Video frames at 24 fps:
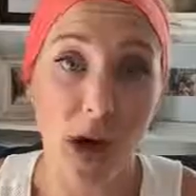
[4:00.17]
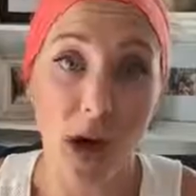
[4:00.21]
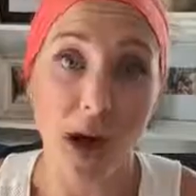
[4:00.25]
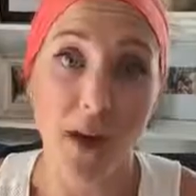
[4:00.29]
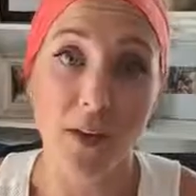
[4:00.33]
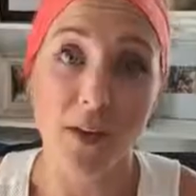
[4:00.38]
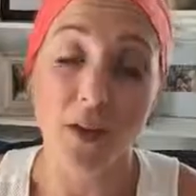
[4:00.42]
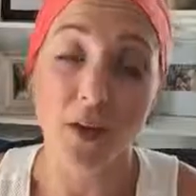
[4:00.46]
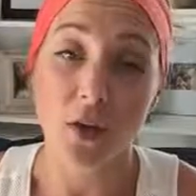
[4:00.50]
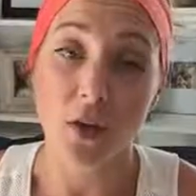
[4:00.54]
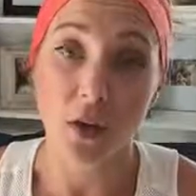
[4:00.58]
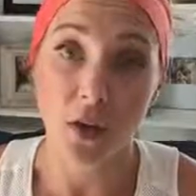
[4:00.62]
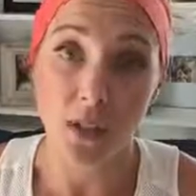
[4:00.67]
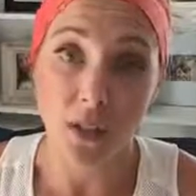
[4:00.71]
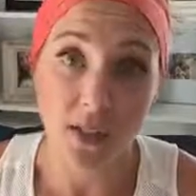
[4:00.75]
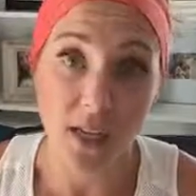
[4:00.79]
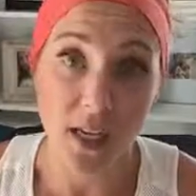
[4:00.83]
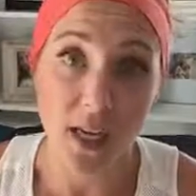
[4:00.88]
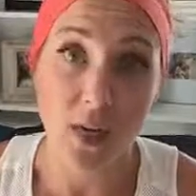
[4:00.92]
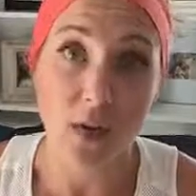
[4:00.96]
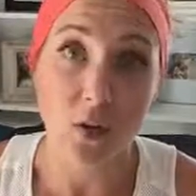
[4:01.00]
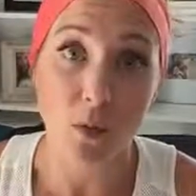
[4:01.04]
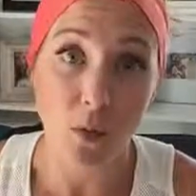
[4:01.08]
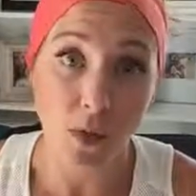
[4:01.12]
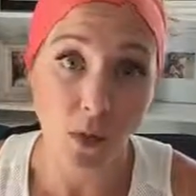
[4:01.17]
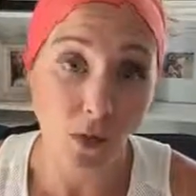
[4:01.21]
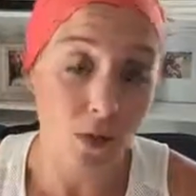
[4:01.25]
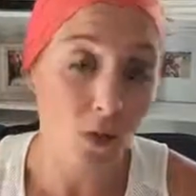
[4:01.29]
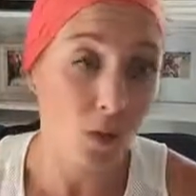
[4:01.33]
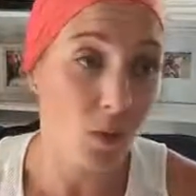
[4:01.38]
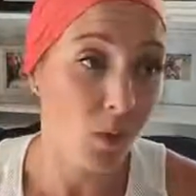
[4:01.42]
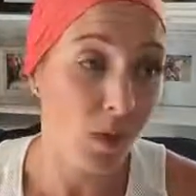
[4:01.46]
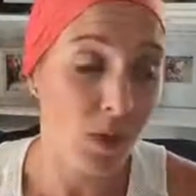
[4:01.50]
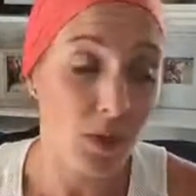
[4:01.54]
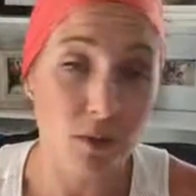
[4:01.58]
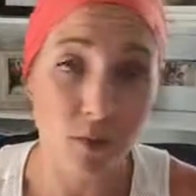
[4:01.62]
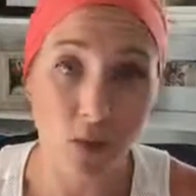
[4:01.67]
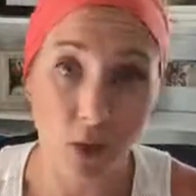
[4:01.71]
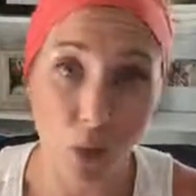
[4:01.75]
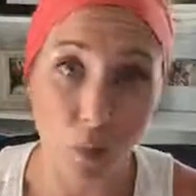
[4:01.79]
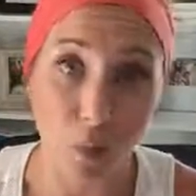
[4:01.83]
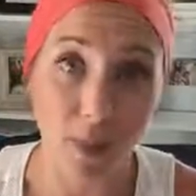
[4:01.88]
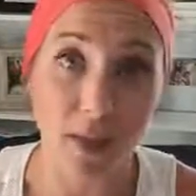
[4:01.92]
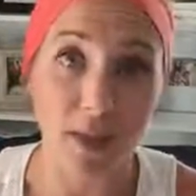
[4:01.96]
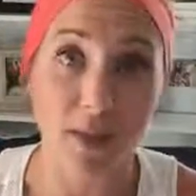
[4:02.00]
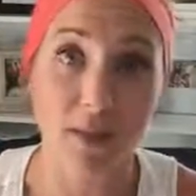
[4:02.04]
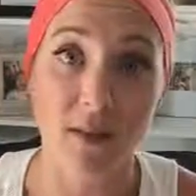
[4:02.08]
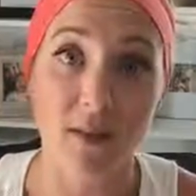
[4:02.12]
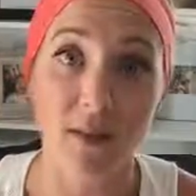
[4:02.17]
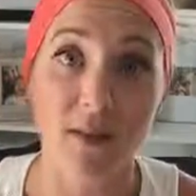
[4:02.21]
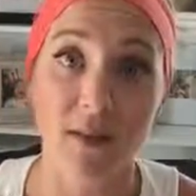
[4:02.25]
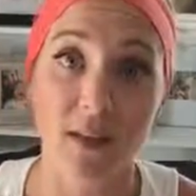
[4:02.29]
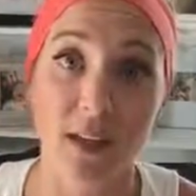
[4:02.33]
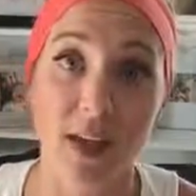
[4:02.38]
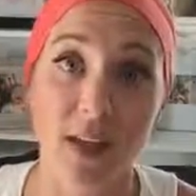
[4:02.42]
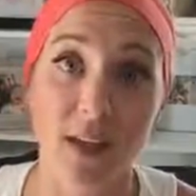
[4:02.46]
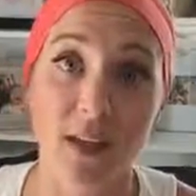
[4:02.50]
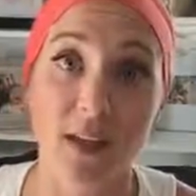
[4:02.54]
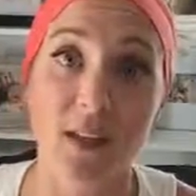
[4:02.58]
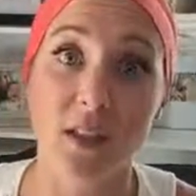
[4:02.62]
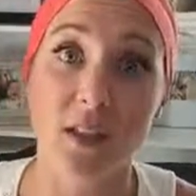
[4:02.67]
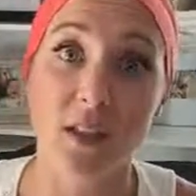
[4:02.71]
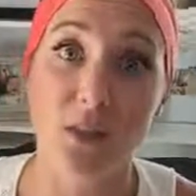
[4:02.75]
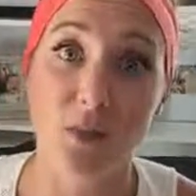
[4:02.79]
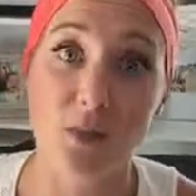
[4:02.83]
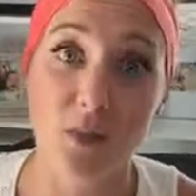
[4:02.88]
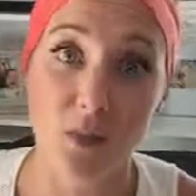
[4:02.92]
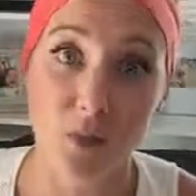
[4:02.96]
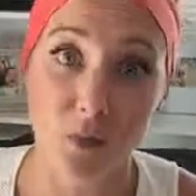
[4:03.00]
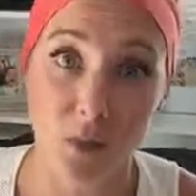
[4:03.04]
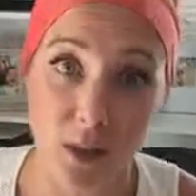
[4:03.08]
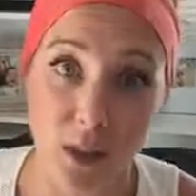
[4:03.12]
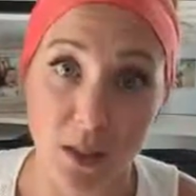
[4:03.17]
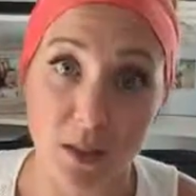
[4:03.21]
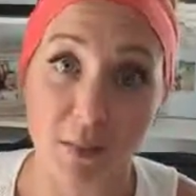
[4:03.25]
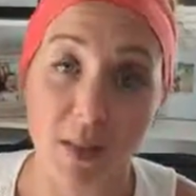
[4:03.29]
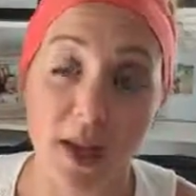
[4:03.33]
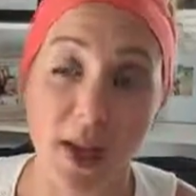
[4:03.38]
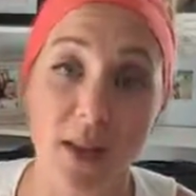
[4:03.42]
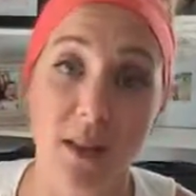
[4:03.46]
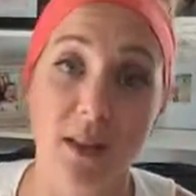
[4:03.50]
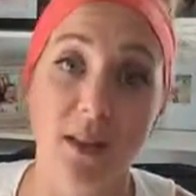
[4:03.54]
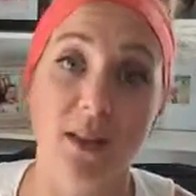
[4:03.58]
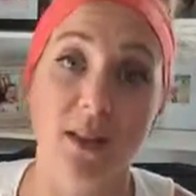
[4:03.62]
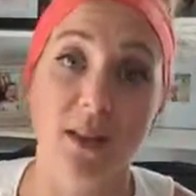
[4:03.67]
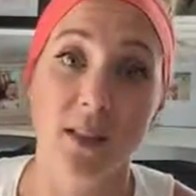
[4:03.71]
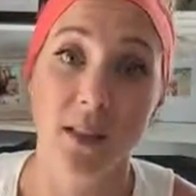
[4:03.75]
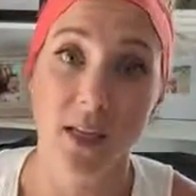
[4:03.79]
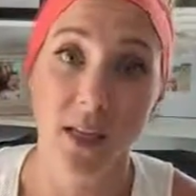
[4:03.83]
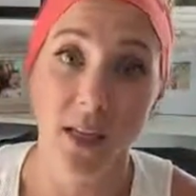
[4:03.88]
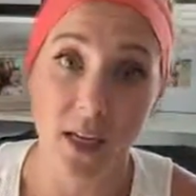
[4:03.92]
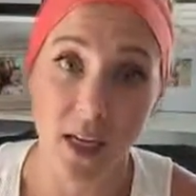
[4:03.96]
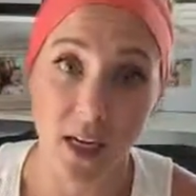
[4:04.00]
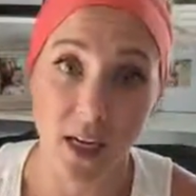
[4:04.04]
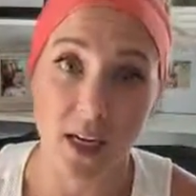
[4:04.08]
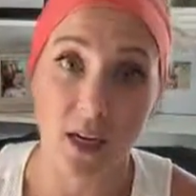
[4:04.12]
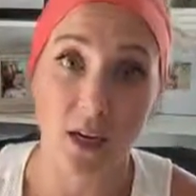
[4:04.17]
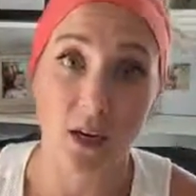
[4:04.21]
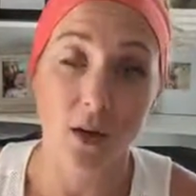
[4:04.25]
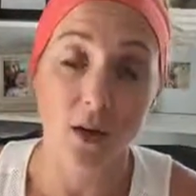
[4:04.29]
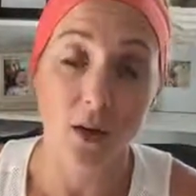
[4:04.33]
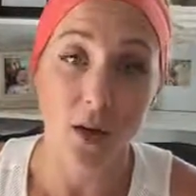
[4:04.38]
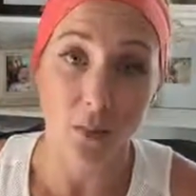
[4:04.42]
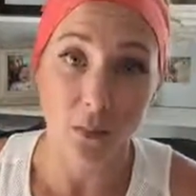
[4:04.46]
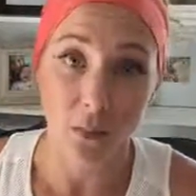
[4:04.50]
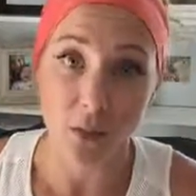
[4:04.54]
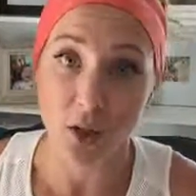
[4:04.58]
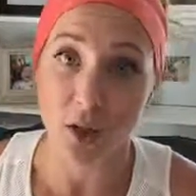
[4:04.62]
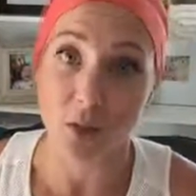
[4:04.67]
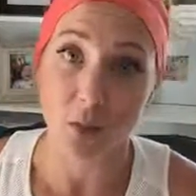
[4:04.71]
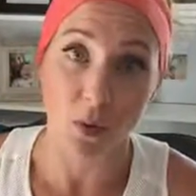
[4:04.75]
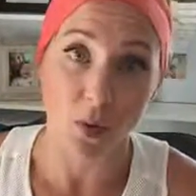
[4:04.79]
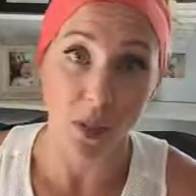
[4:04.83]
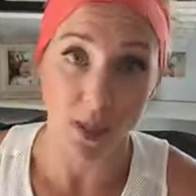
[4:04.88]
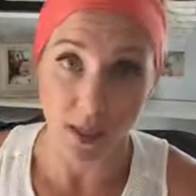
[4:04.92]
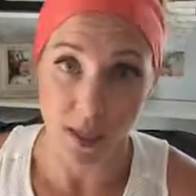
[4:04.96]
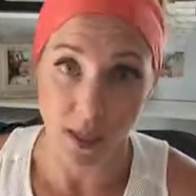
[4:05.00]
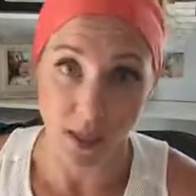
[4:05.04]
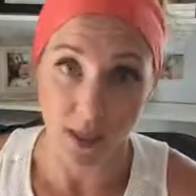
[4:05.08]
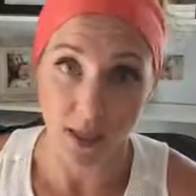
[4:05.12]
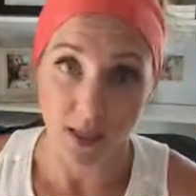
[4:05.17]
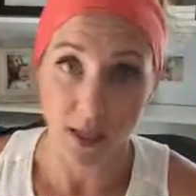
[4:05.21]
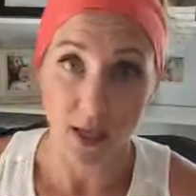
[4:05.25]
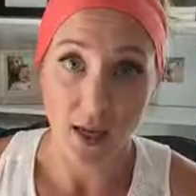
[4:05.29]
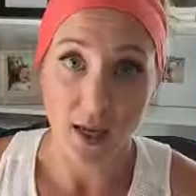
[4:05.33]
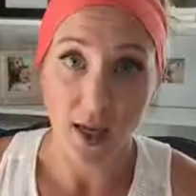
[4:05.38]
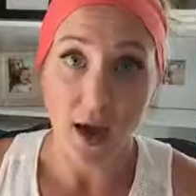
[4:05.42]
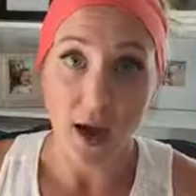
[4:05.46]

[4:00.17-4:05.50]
guide that you're going to take with you when you go places and until you really make this a habitual thing.